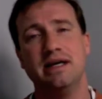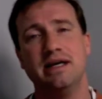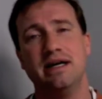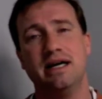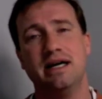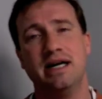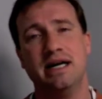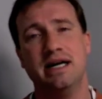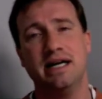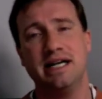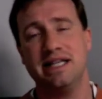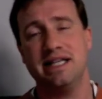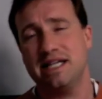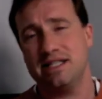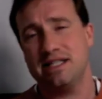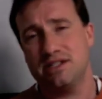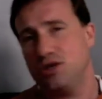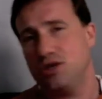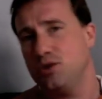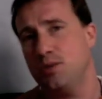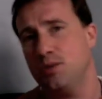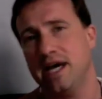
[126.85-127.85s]
And that's
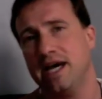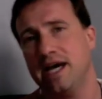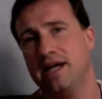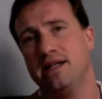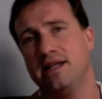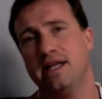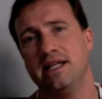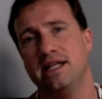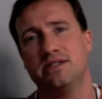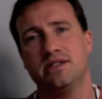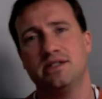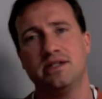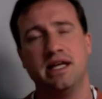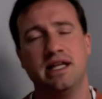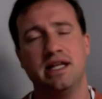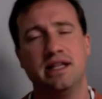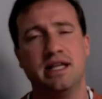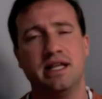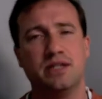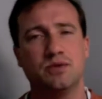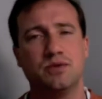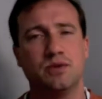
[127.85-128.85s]
too bad.
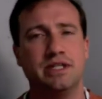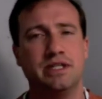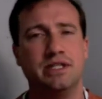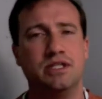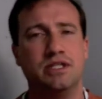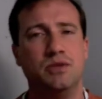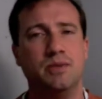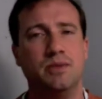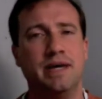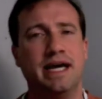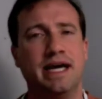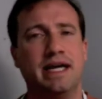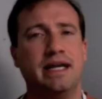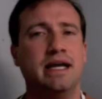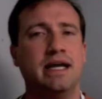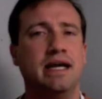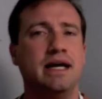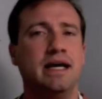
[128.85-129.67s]
That's really too bad.